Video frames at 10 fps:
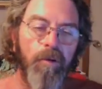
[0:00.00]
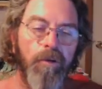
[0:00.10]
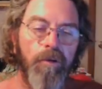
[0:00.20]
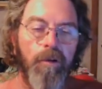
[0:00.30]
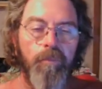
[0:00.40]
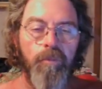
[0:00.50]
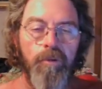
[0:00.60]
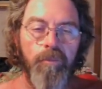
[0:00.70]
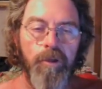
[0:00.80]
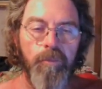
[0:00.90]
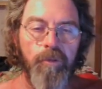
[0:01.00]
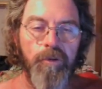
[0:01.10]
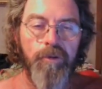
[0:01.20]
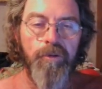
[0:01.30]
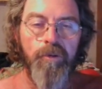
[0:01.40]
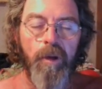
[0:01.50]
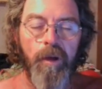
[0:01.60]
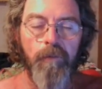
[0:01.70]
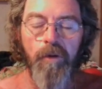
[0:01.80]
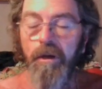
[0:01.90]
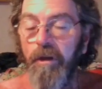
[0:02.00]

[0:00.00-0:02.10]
hook it up with people that do have.